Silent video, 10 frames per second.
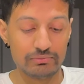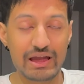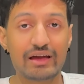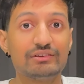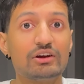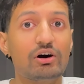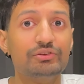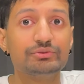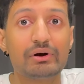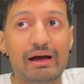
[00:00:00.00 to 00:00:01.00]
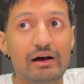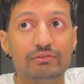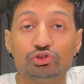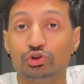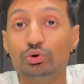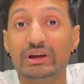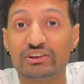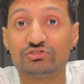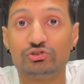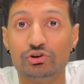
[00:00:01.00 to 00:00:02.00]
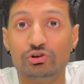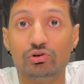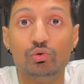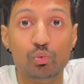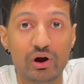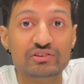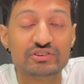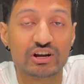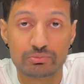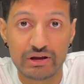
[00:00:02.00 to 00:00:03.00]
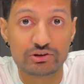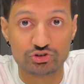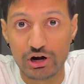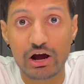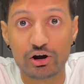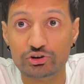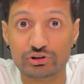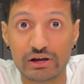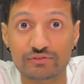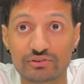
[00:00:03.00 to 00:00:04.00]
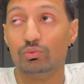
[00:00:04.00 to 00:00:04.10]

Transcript: And I also have 2 external 1 terabyte hard drives.